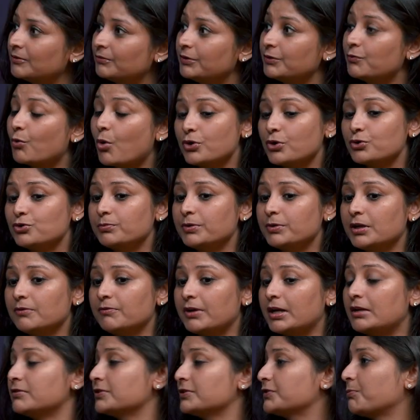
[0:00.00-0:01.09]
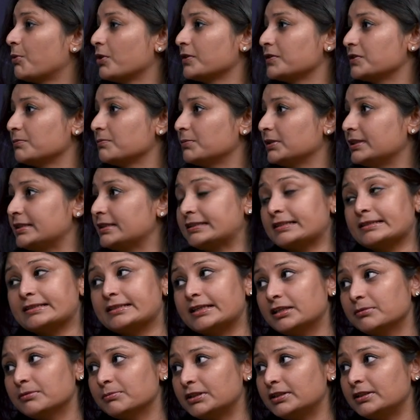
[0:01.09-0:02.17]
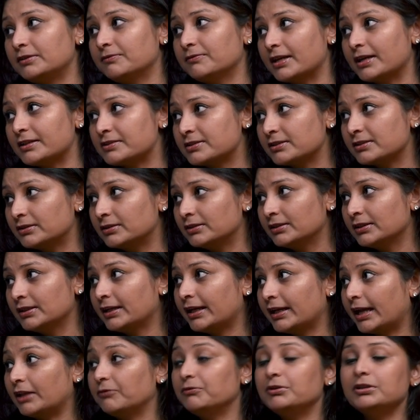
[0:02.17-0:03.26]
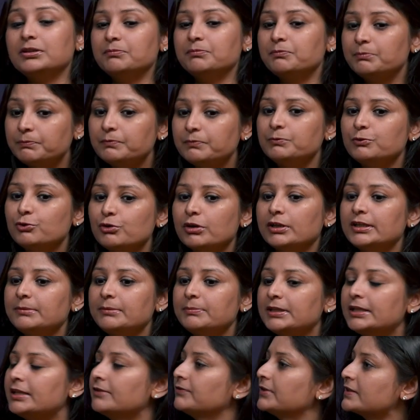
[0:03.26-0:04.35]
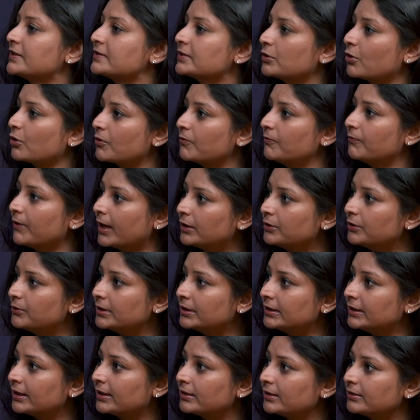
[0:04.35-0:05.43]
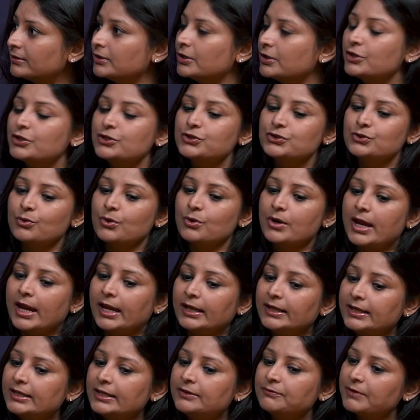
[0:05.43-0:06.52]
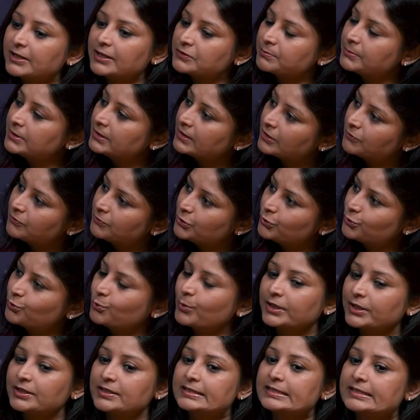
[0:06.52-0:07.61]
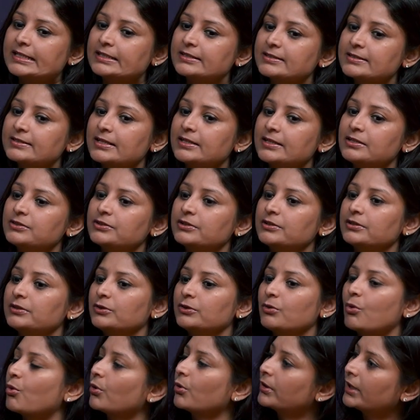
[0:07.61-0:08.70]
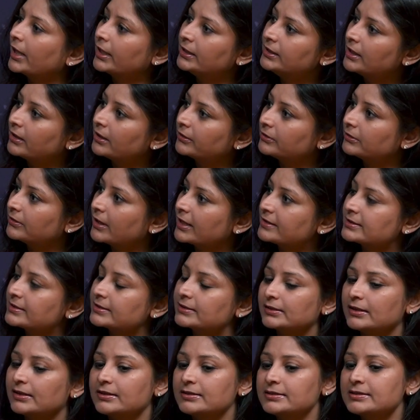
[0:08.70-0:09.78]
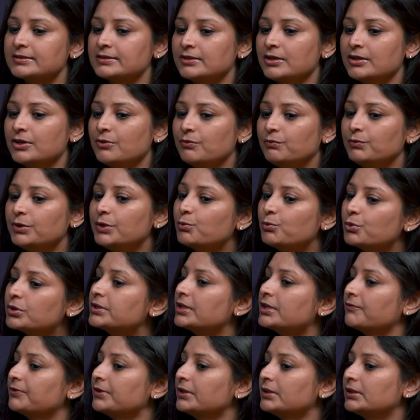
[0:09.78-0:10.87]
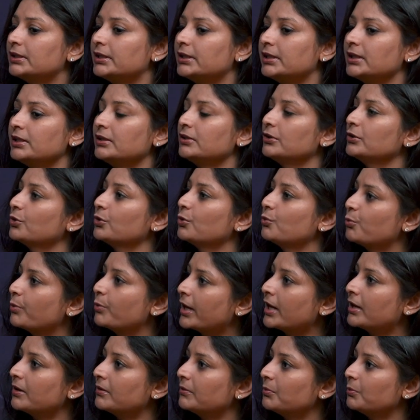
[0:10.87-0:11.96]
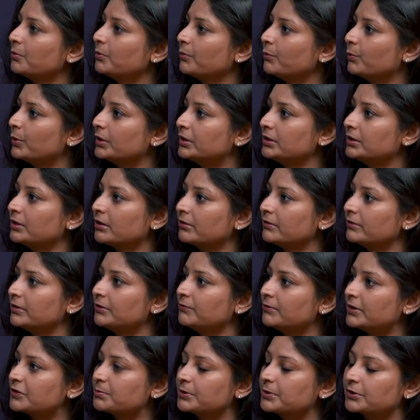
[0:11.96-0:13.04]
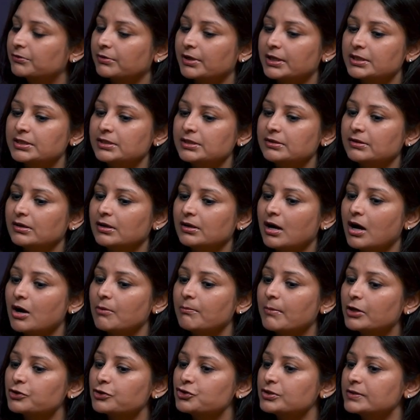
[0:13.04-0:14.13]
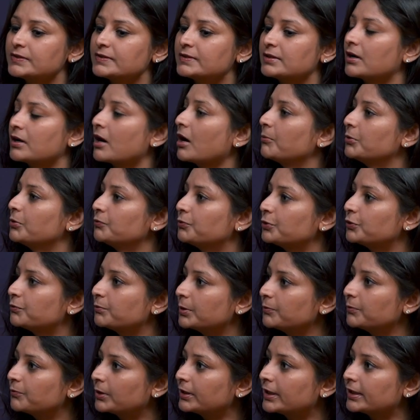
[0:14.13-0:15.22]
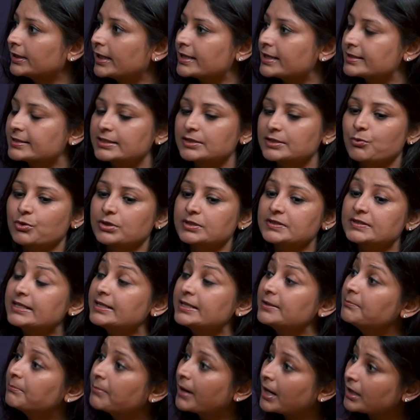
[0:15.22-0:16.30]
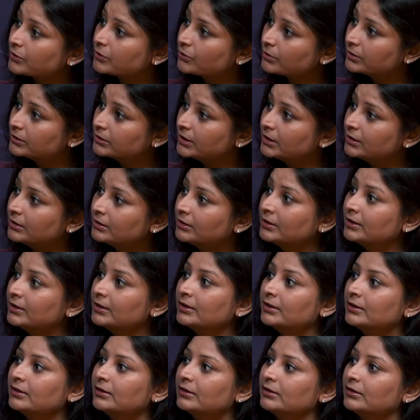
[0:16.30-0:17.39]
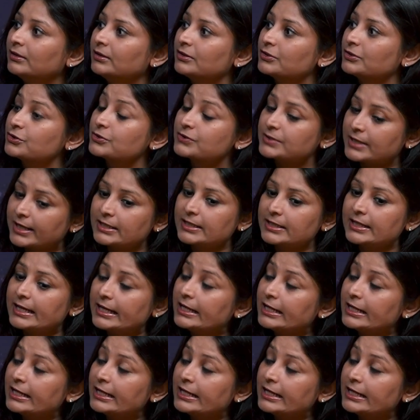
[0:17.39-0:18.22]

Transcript: We want to be a very responsible and sustainable investor, and we really believe there's a lot of value in that. So any investment that we do, whether it's data center or any other asset class, we would definitely, weigh within our investment criteria how much is the carbon footprint for that asset, what is the impact on the society